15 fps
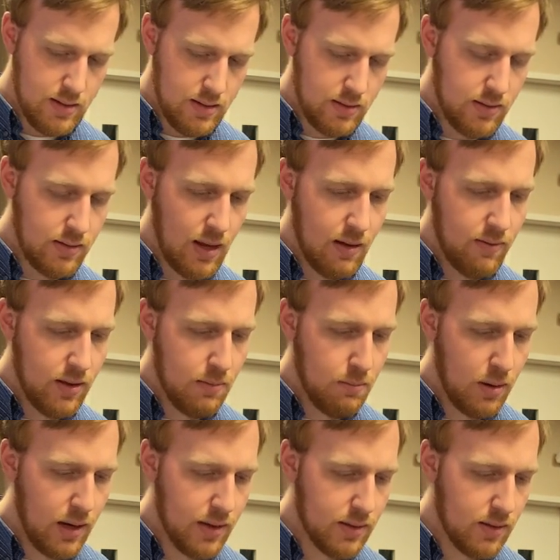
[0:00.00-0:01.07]
So David
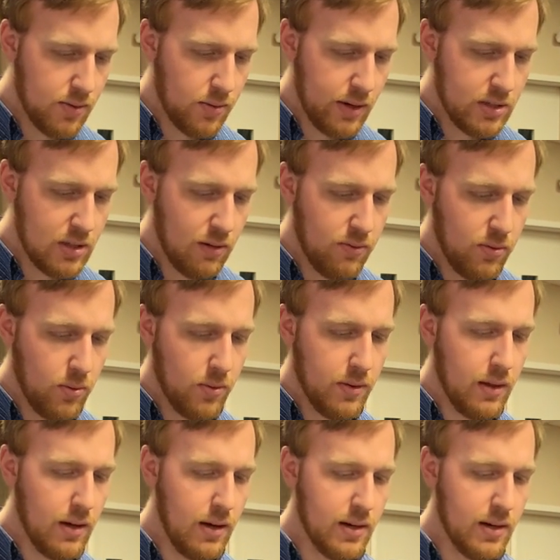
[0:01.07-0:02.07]
bought the threshing floor and the